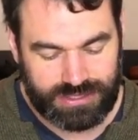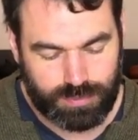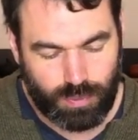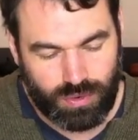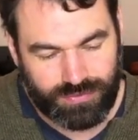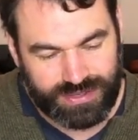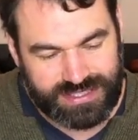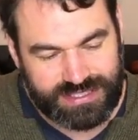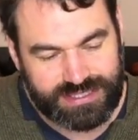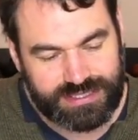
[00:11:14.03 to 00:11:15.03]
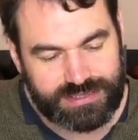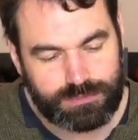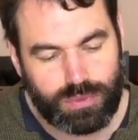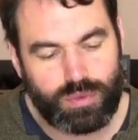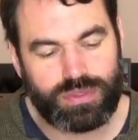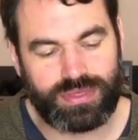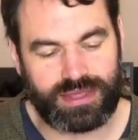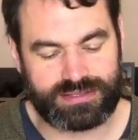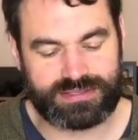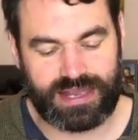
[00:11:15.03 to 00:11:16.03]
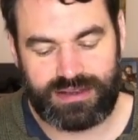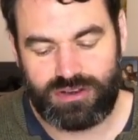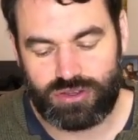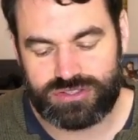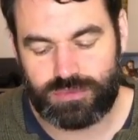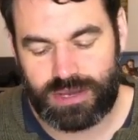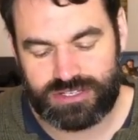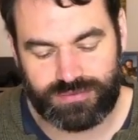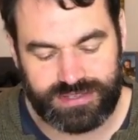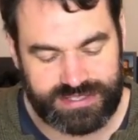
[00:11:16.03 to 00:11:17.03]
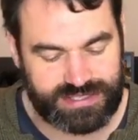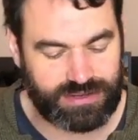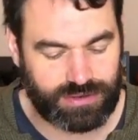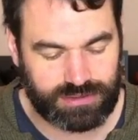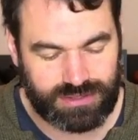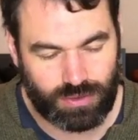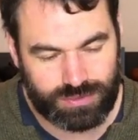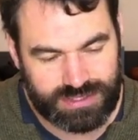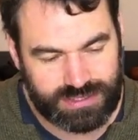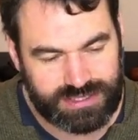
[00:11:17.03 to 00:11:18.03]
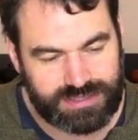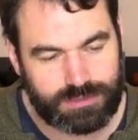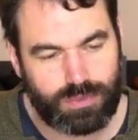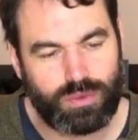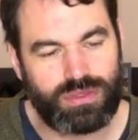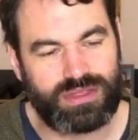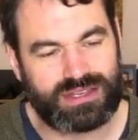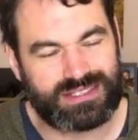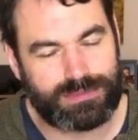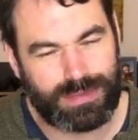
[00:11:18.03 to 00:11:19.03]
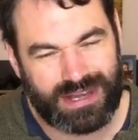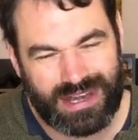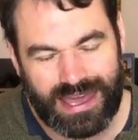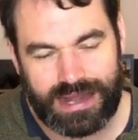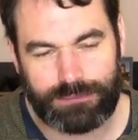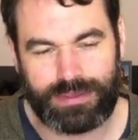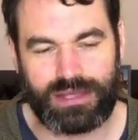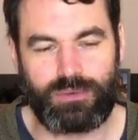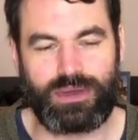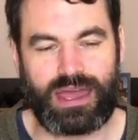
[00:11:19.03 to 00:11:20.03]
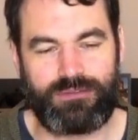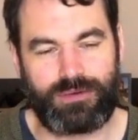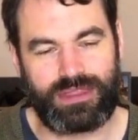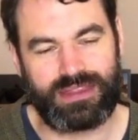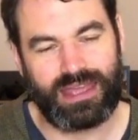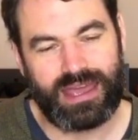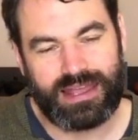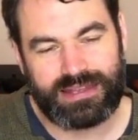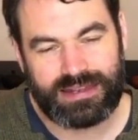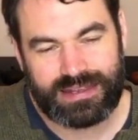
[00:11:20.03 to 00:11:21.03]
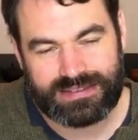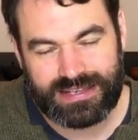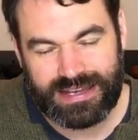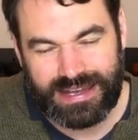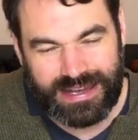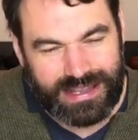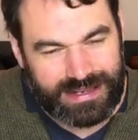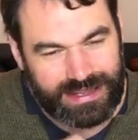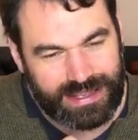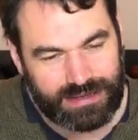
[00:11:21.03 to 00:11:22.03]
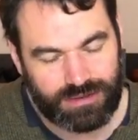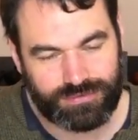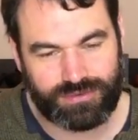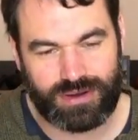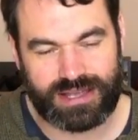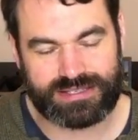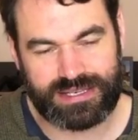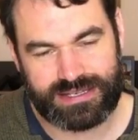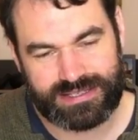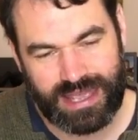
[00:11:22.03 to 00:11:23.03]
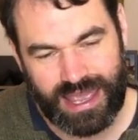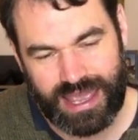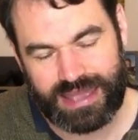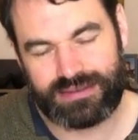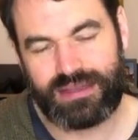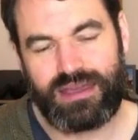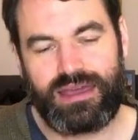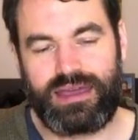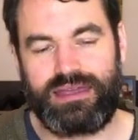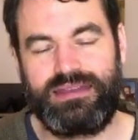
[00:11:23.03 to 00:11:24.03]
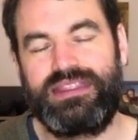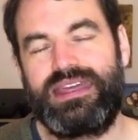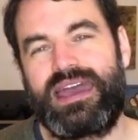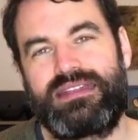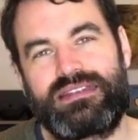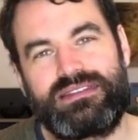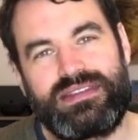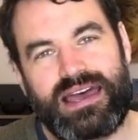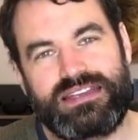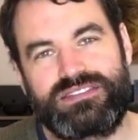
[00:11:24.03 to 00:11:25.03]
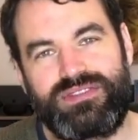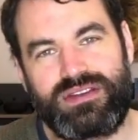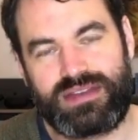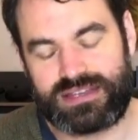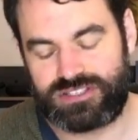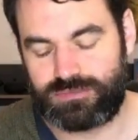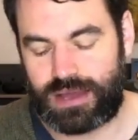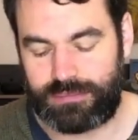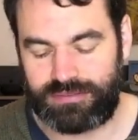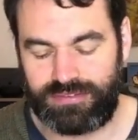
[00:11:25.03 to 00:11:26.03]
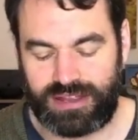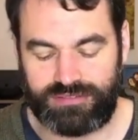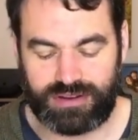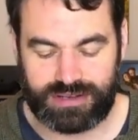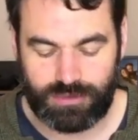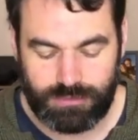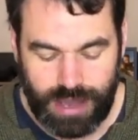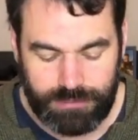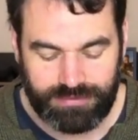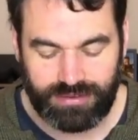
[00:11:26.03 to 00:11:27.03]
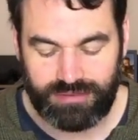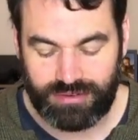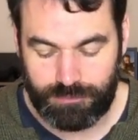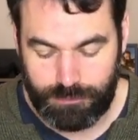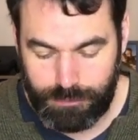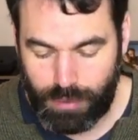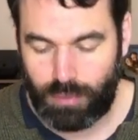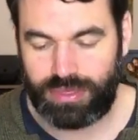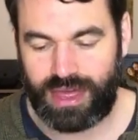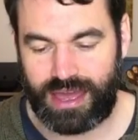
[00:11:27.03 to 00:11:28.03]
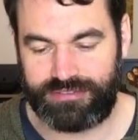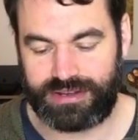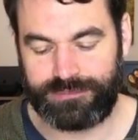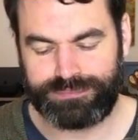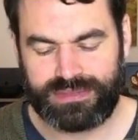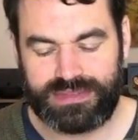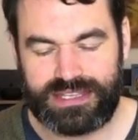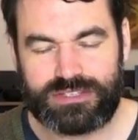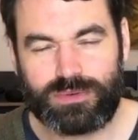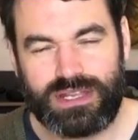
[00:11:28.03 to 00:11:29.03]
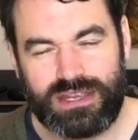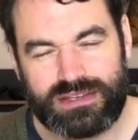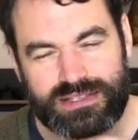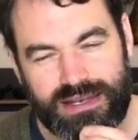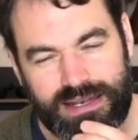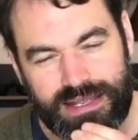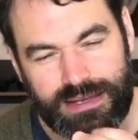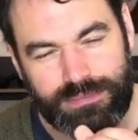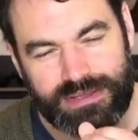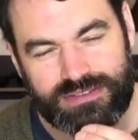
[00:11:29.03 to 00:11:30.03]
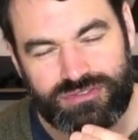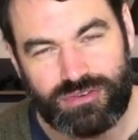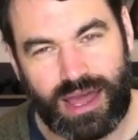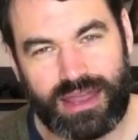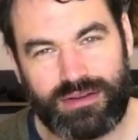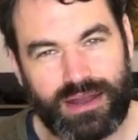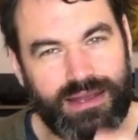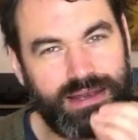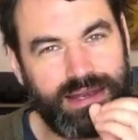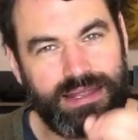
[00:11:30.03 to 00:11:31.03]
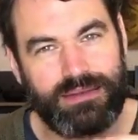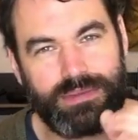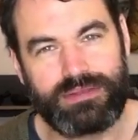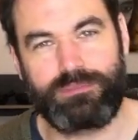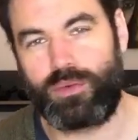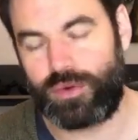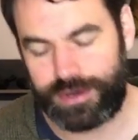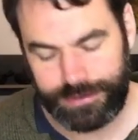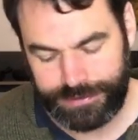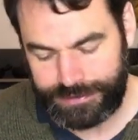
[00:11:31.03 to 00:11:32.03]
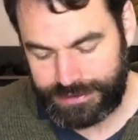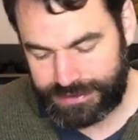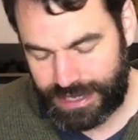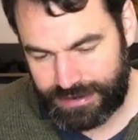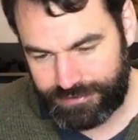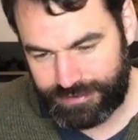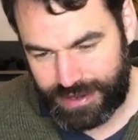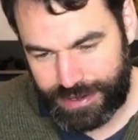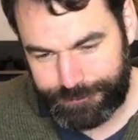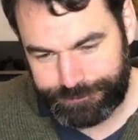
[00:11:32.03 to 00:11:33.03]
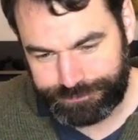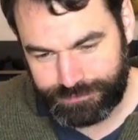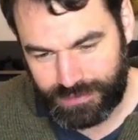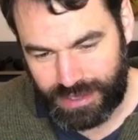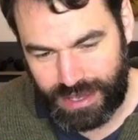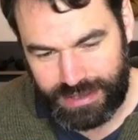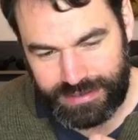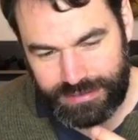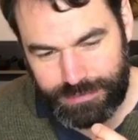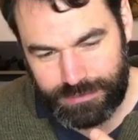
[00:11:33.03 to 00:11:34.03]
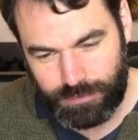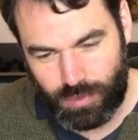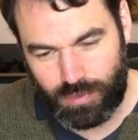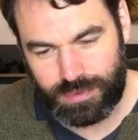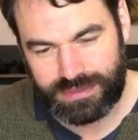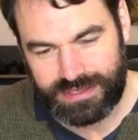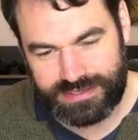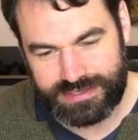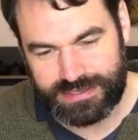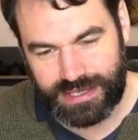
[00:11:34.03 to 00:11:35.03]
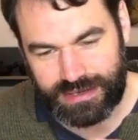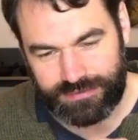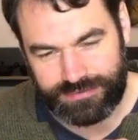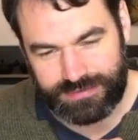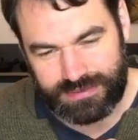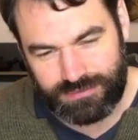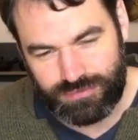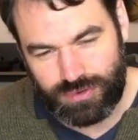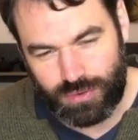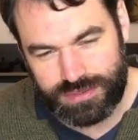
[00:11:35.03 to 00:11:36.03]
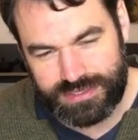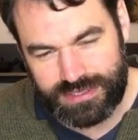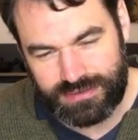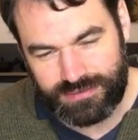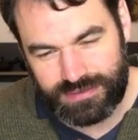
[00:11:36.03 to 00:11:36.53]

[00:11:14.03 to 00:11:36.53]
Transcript: more of a smoothness and not so much of the cereal tones and smoothness, the banana peel we have with it. Then there's a little hint of grassiness and in the end, a nice, very nice umami flavor. The umami flavor, both have it. This one here is a little bit drier, a little bit more kind of, a little bit more with this kind of roasted